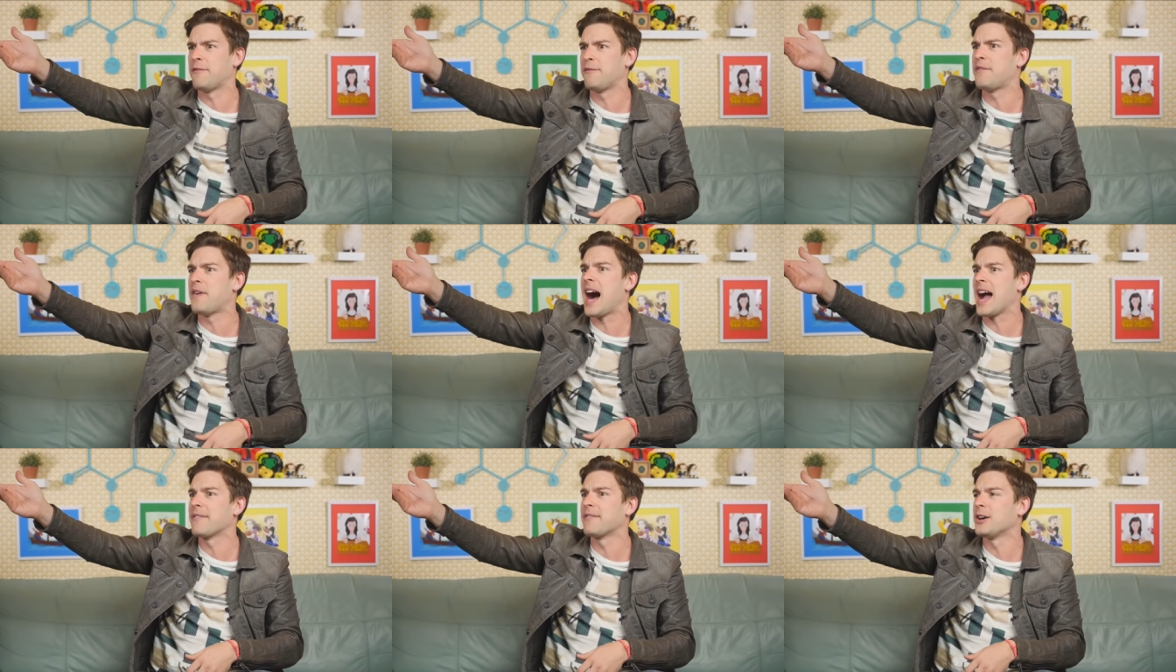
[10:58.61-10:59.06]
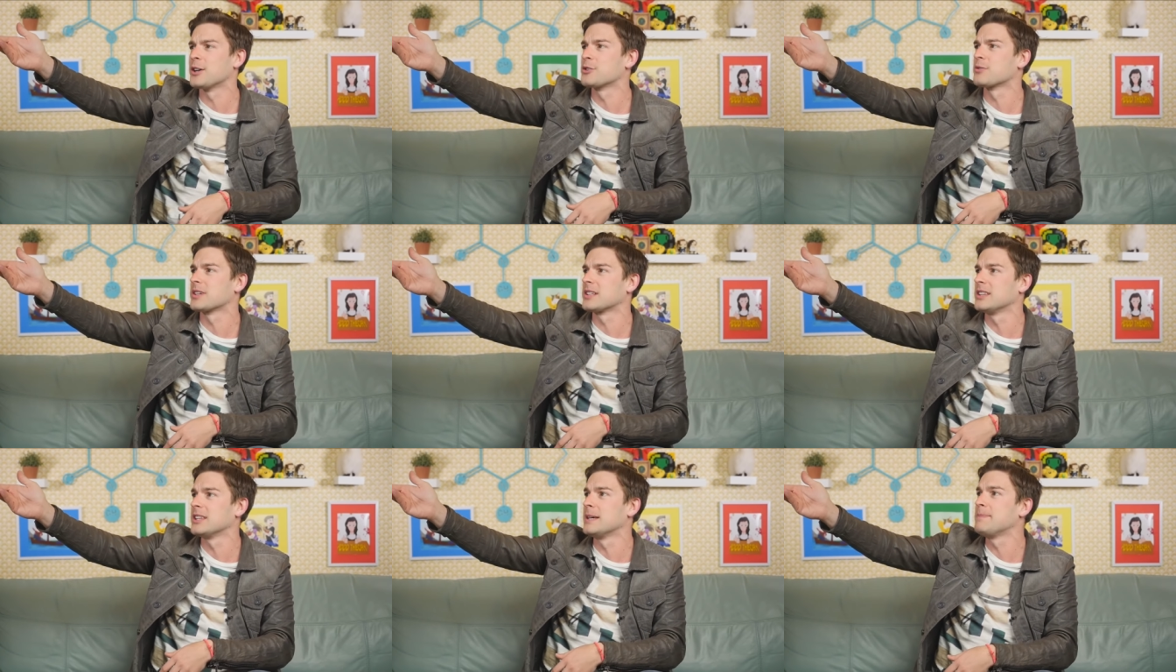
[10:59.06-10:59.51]

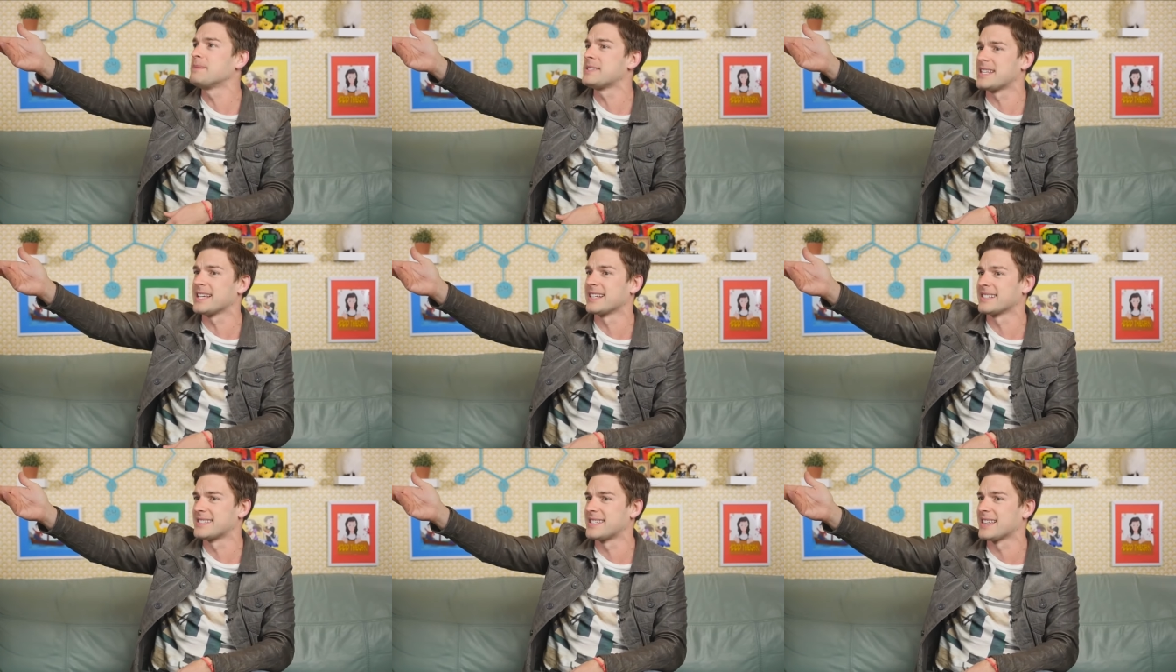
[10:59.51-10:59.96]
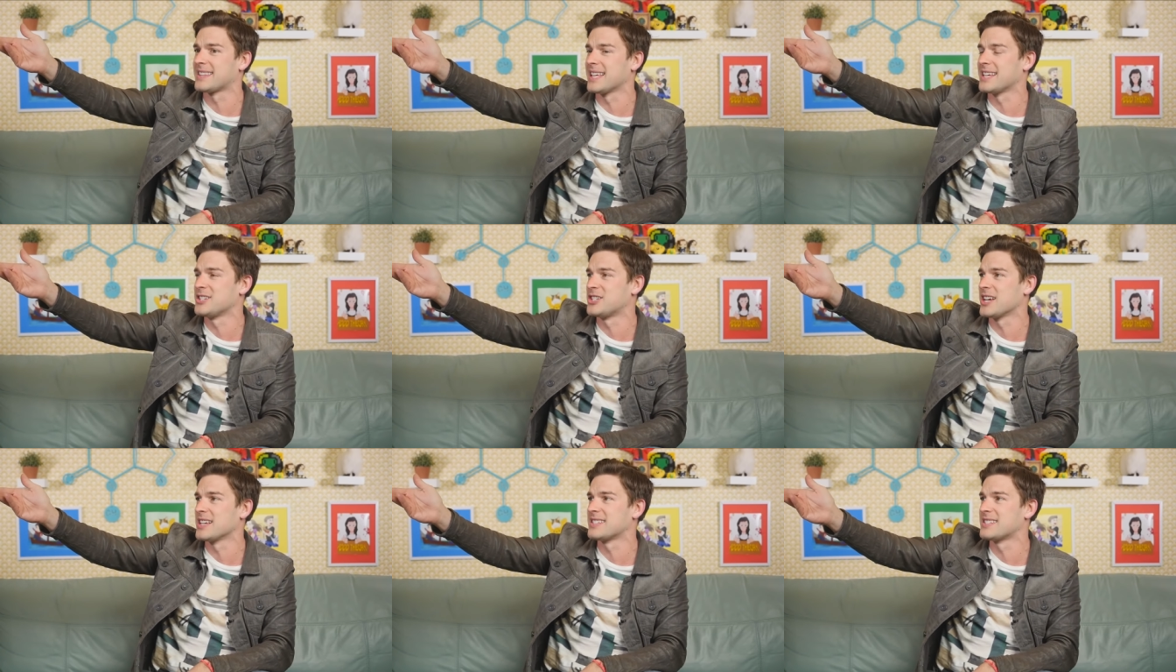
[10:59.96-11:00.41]
500 lip syncs, and
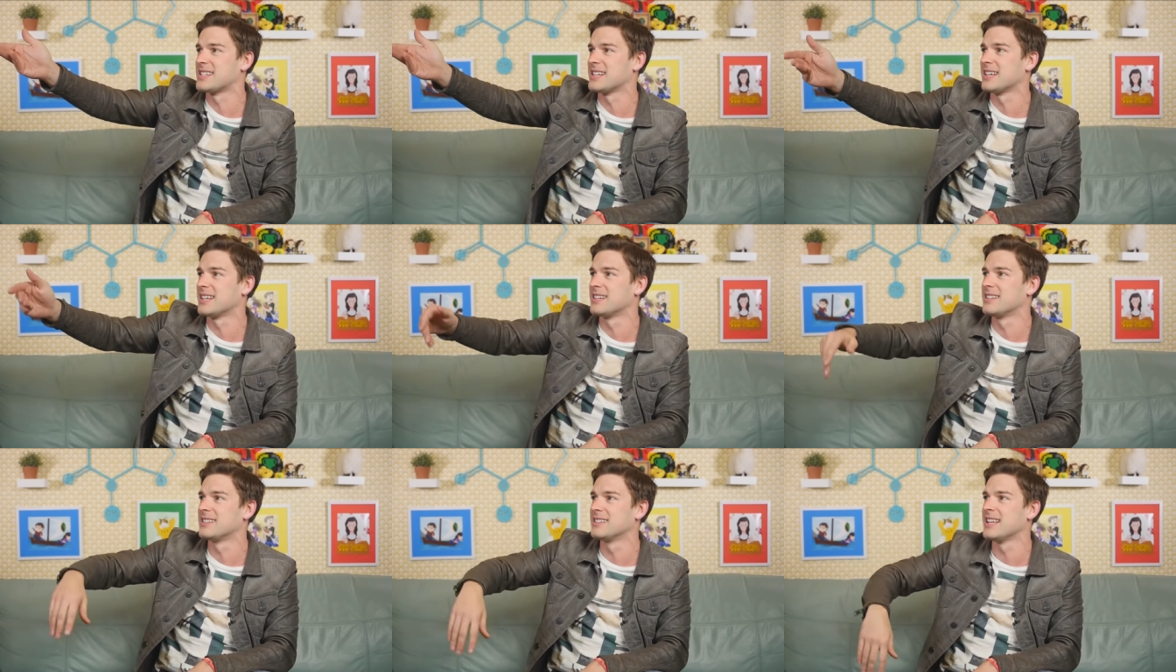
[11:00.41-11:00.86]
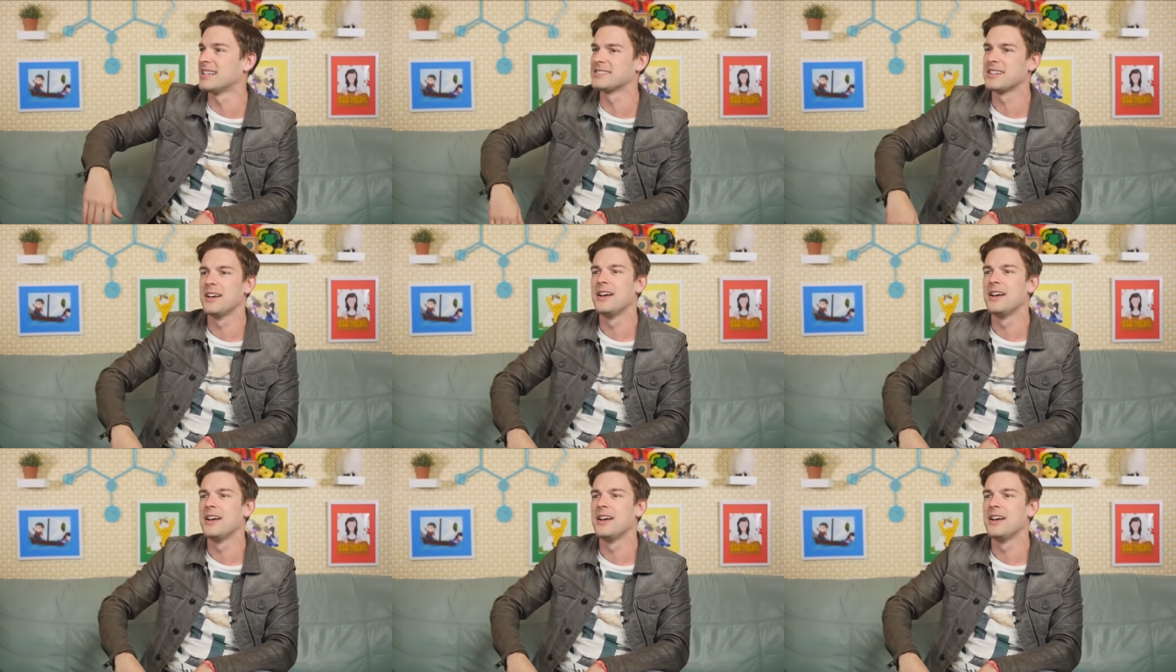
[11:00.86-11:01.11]
I want to see it again.